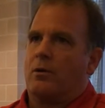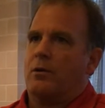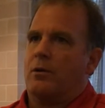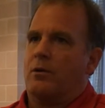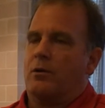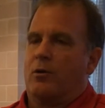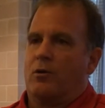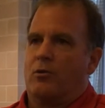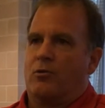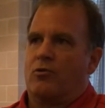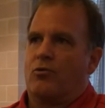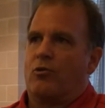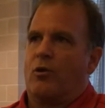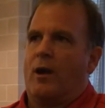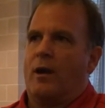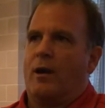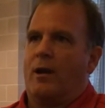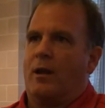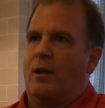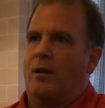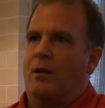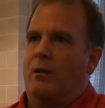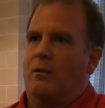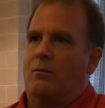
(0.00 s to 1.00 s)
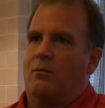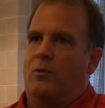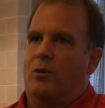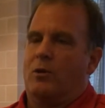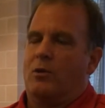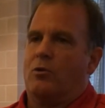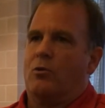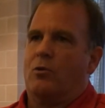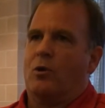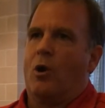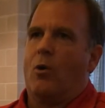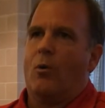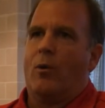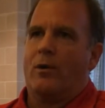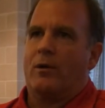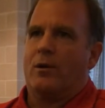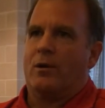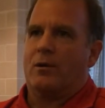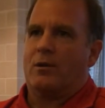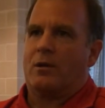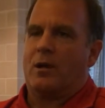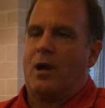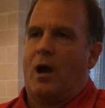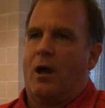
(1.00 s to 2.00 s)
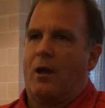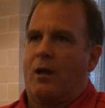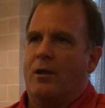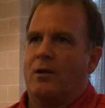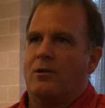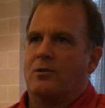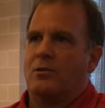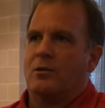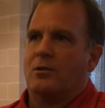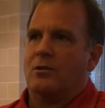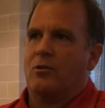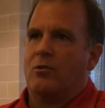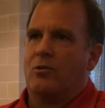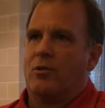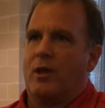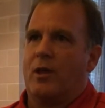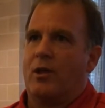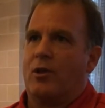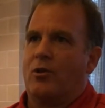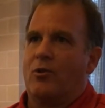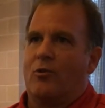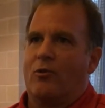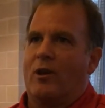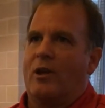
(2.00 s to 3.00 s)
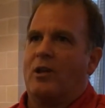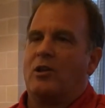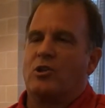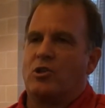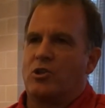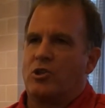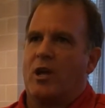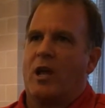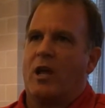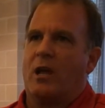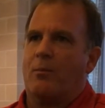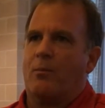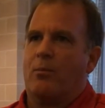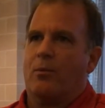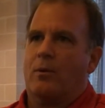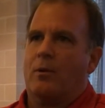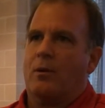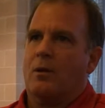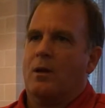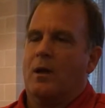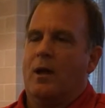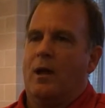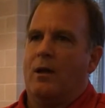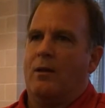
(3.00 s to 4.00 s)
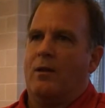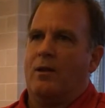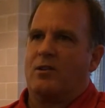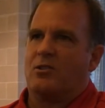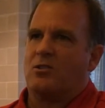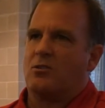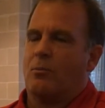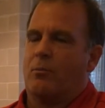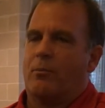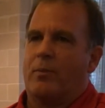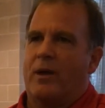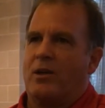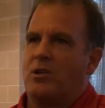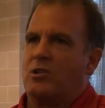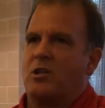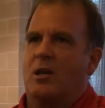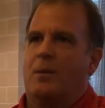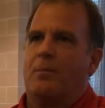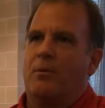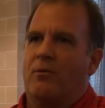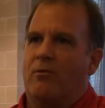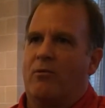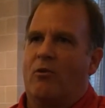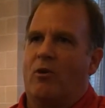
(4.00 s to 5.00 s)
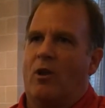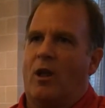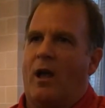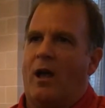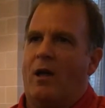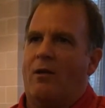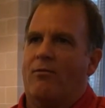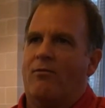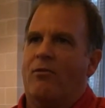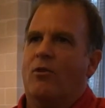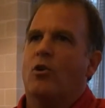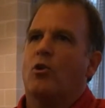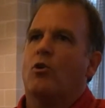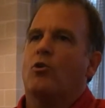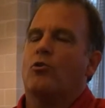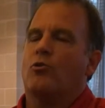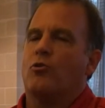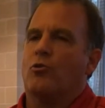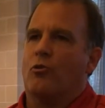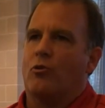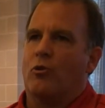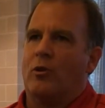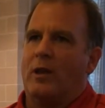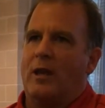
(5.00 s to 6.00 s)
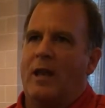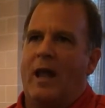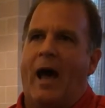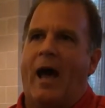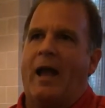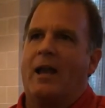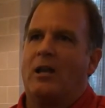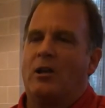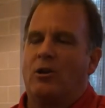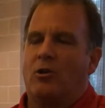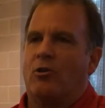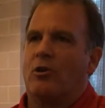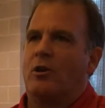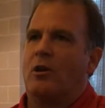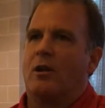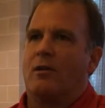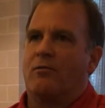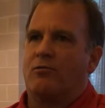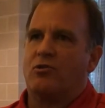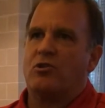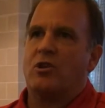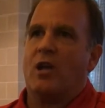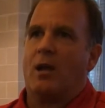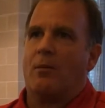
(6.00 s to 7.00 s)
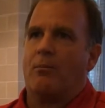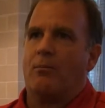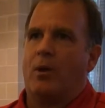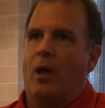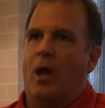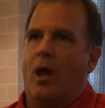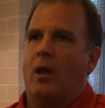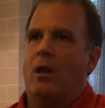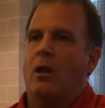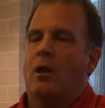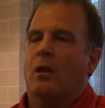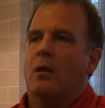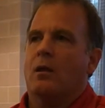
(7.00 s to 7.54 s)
You're training when you go into college and you think you're in shape and it's the best shape of your life. You're not in good enough shape yet.